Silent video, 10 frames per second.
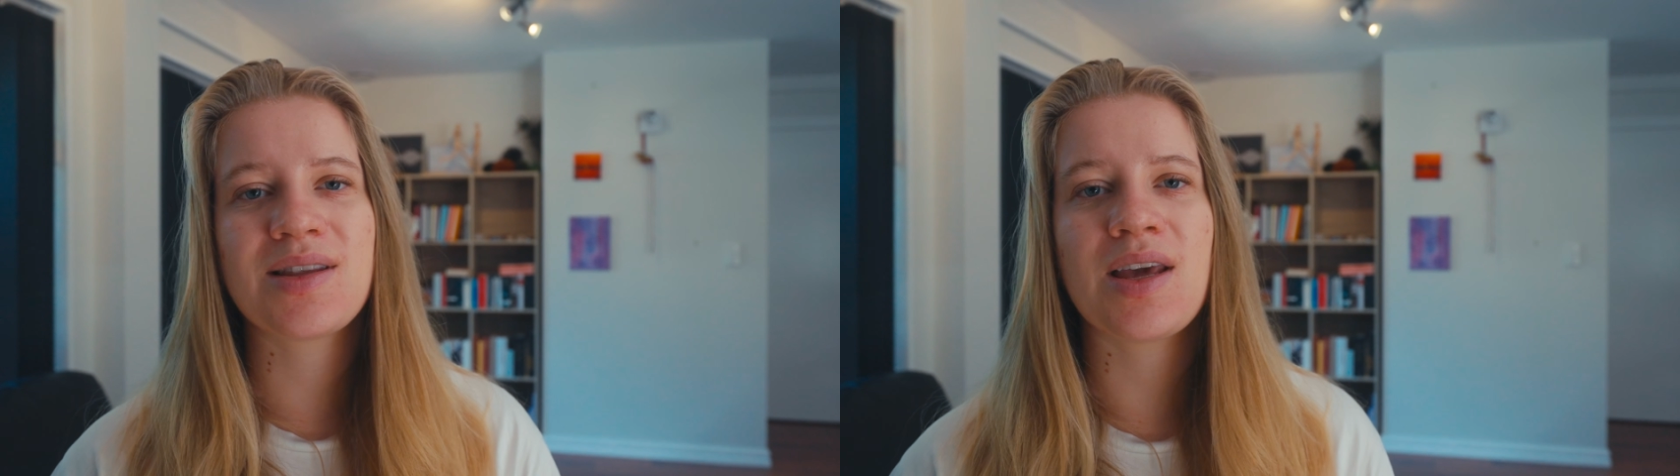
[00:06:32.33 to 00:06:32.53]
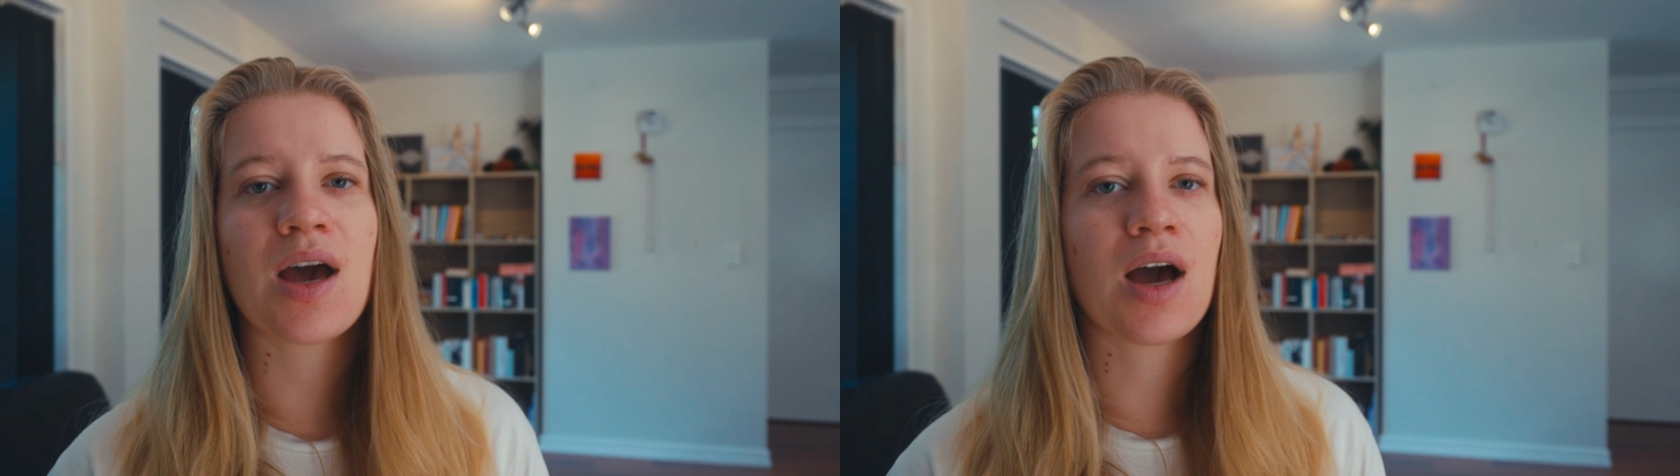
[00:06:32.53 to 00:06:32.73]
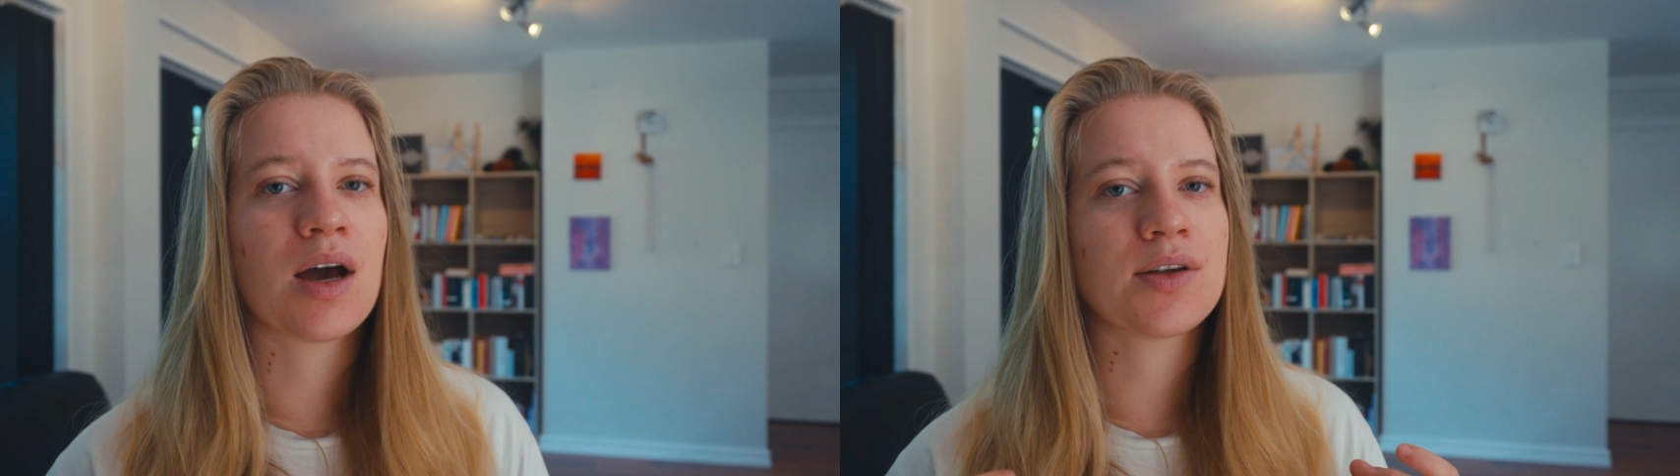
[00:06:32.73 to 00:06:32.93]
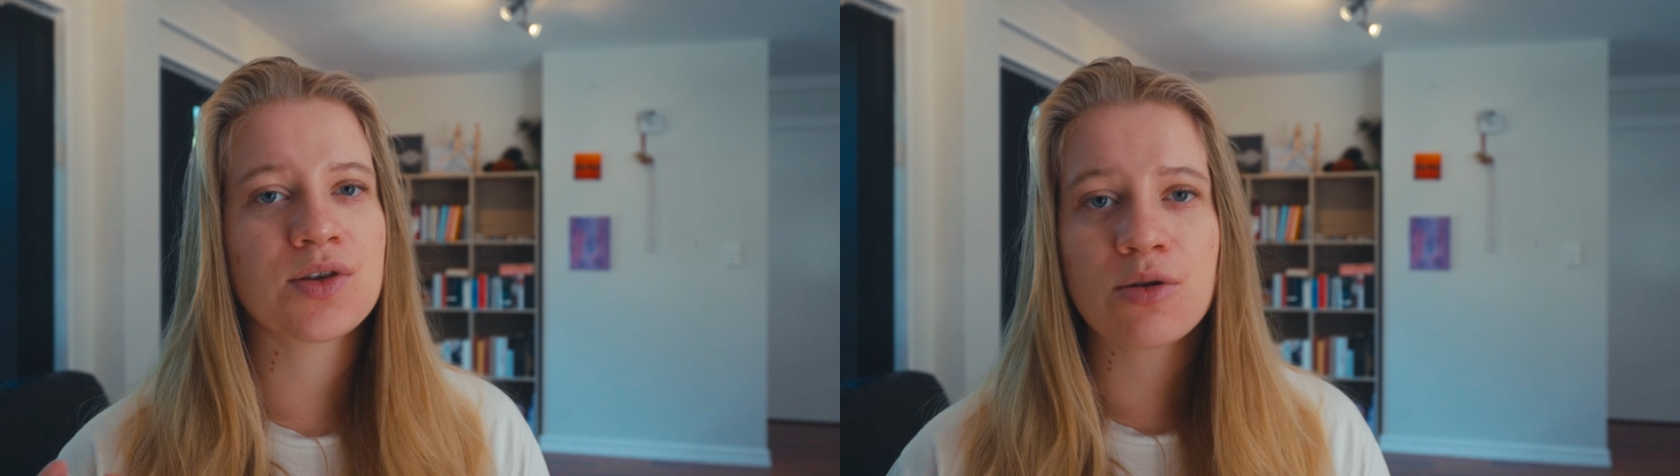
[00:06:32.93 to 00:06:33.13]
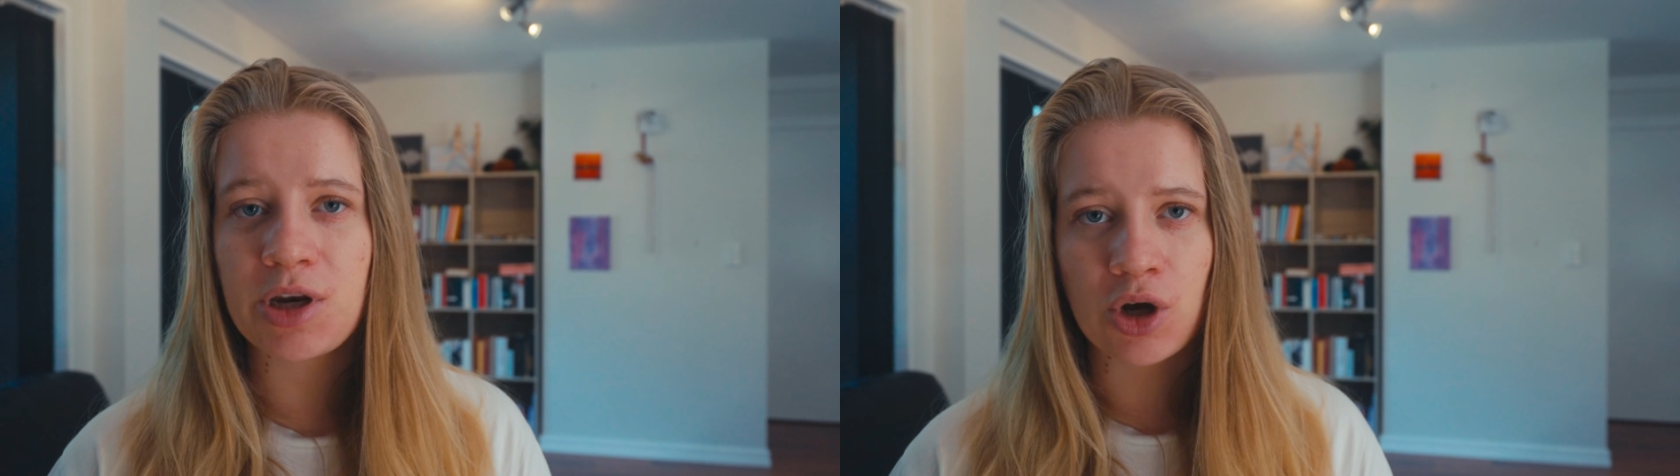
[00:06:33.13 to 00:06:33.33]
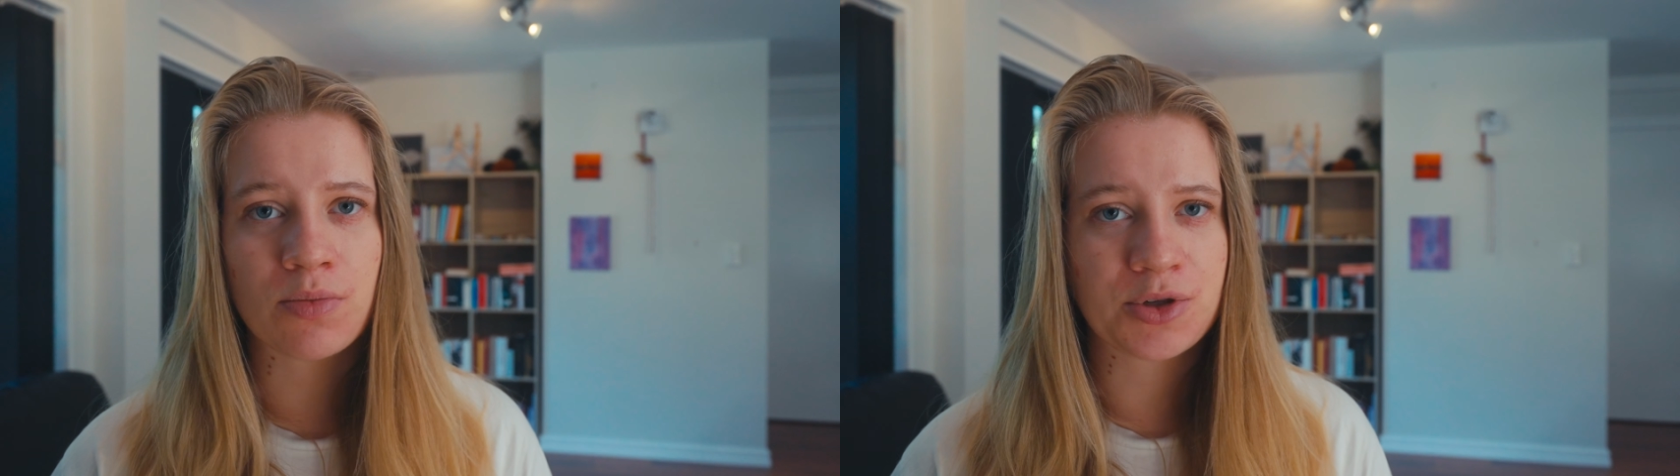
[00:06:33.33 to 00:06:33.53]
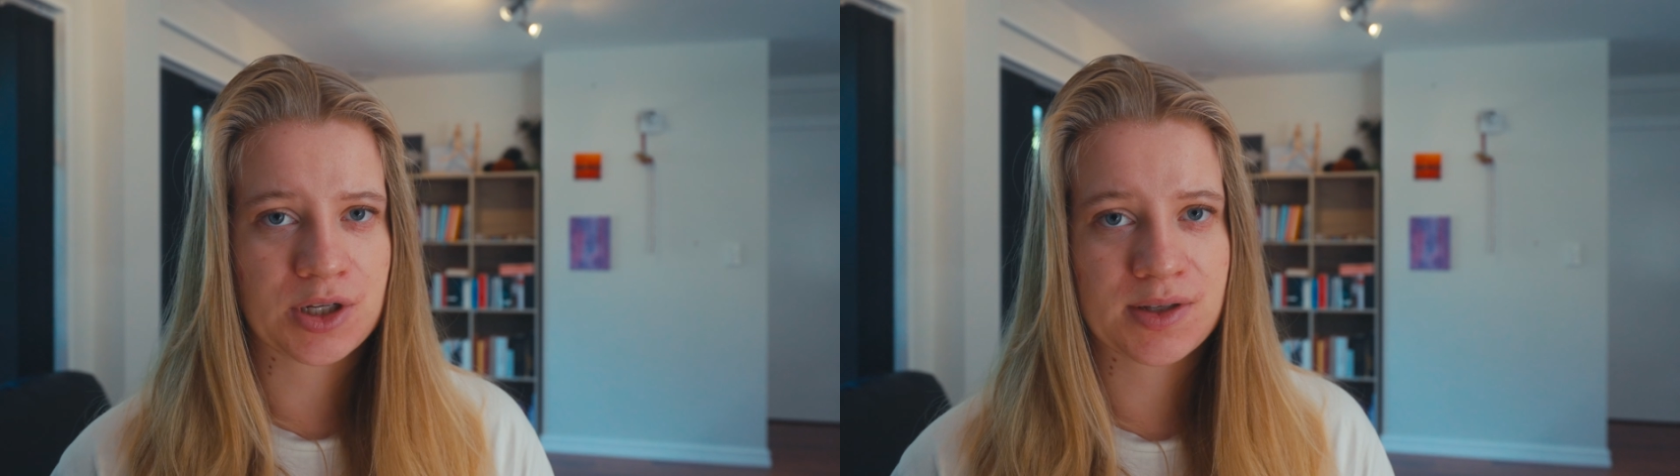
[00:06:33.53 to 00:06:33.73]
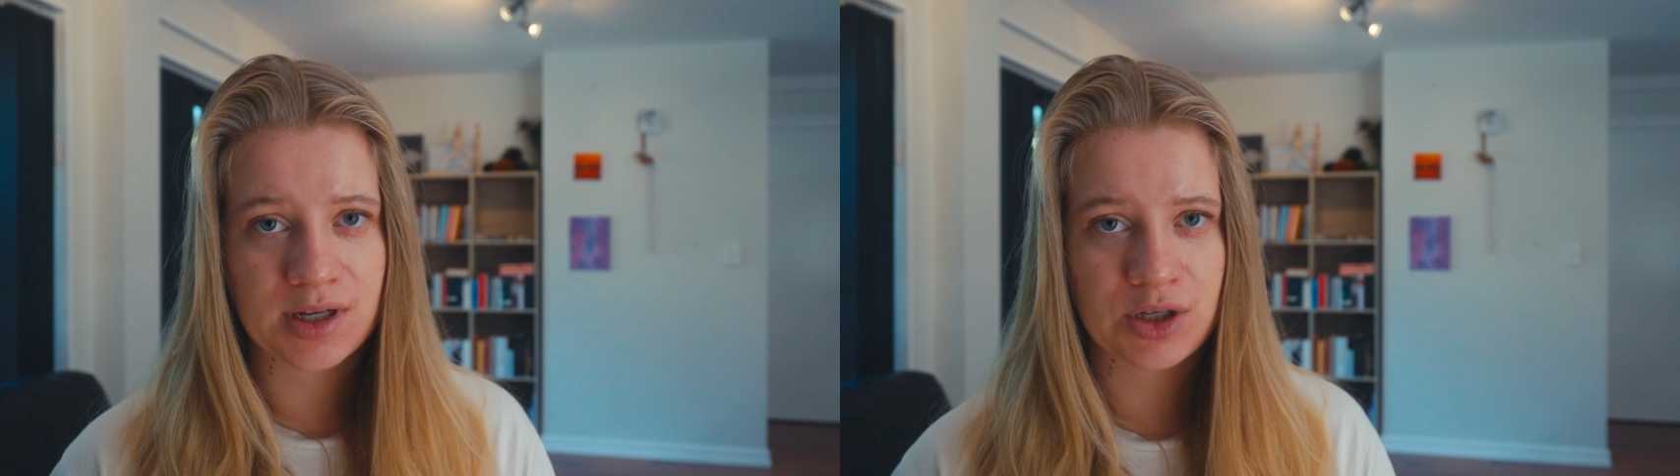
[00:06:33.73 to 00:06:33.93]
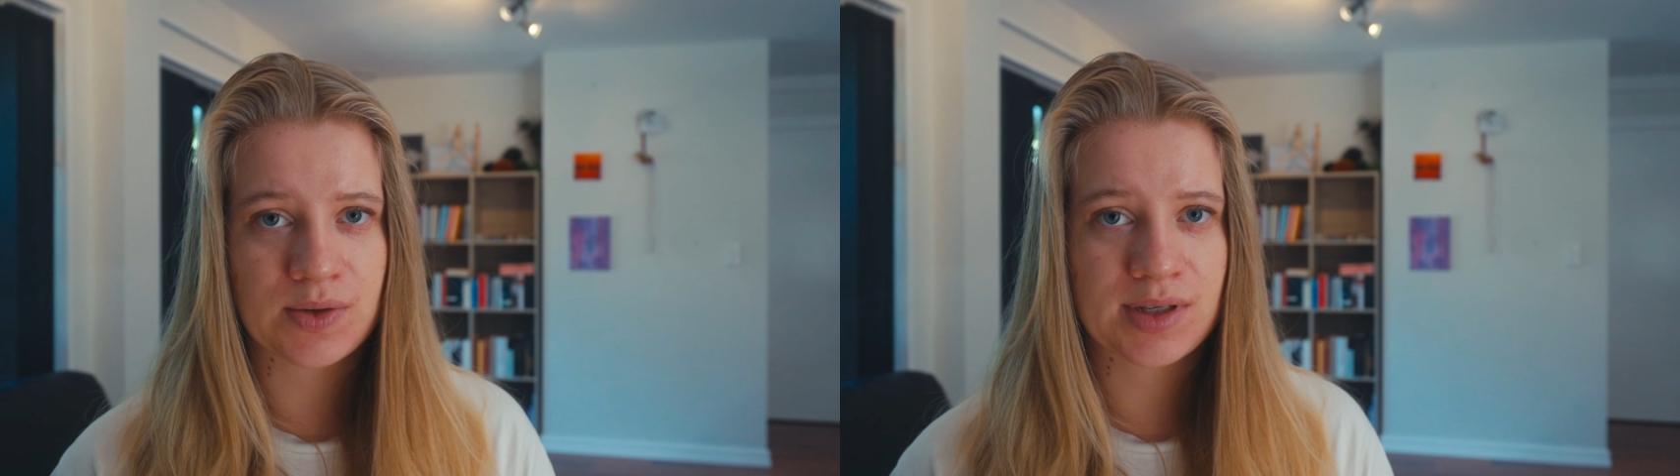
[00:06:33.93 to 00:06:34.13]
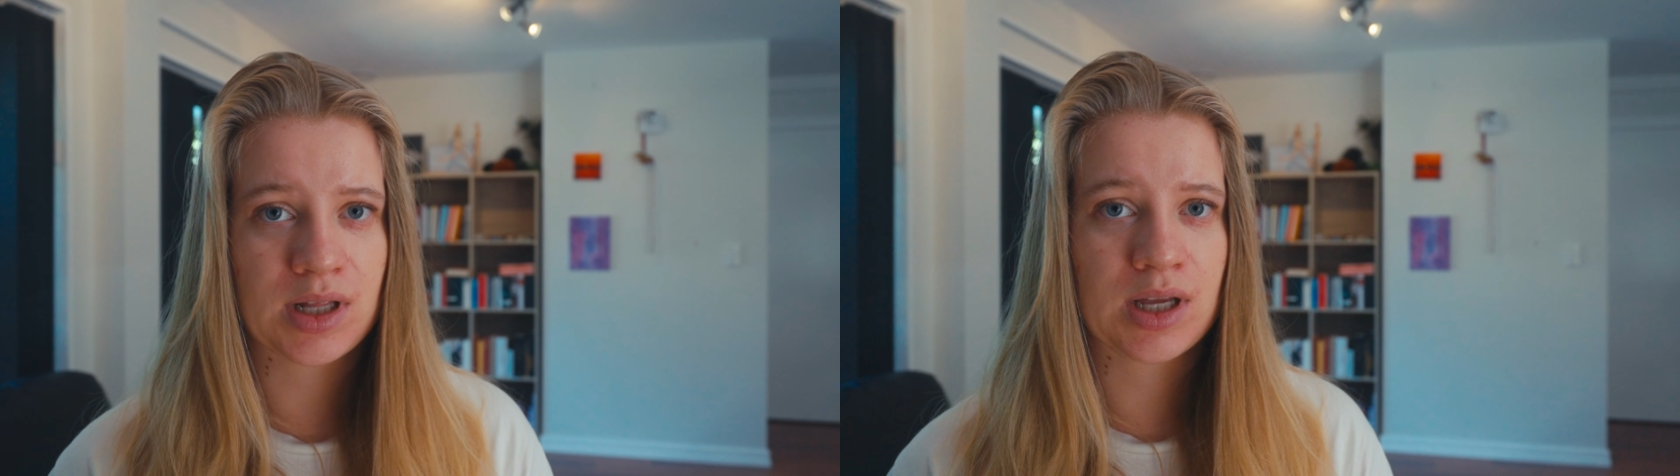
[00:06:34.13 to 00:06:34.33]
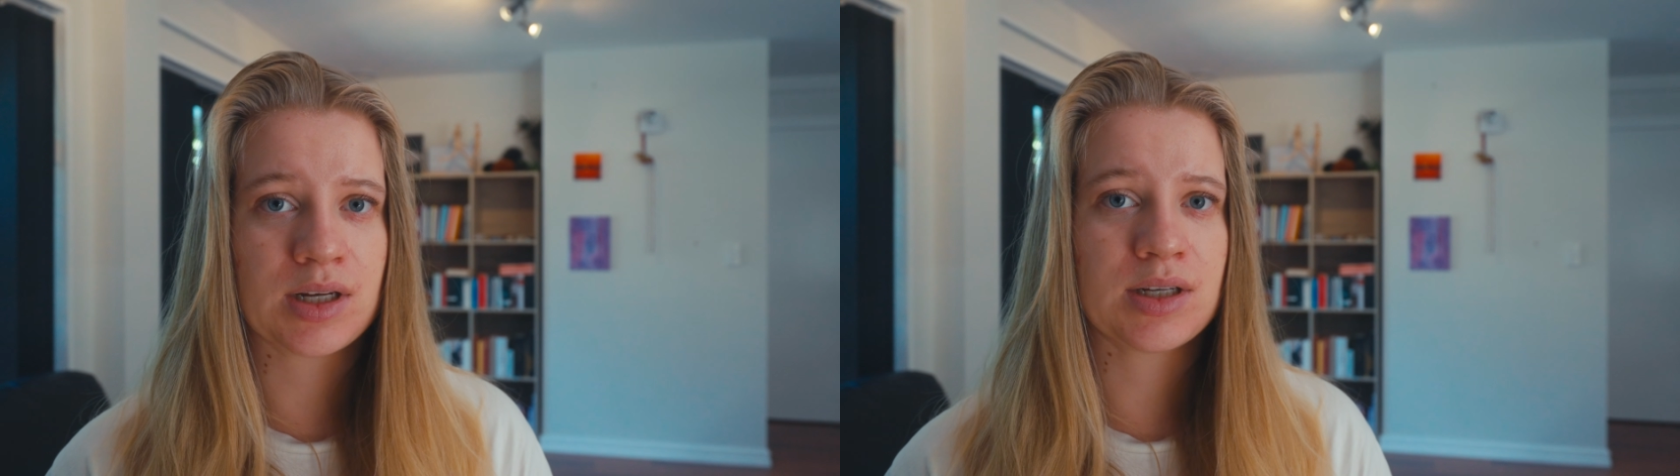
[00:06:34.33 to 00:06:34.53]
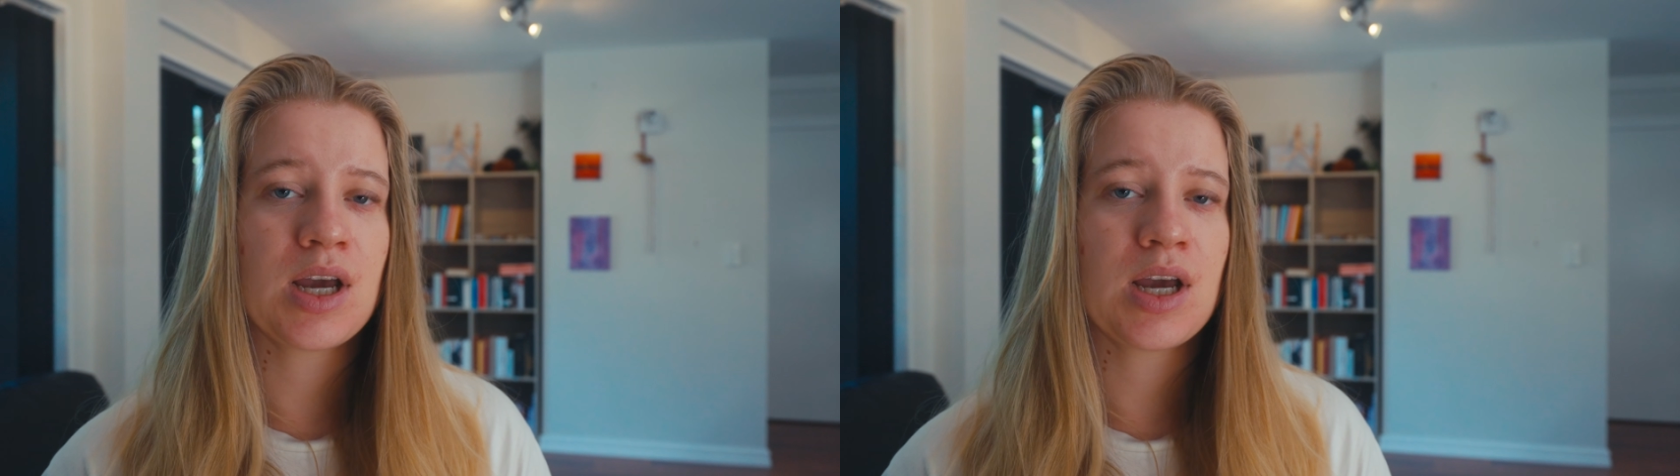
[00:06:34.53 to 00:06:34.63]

there are so many options in New Zealand.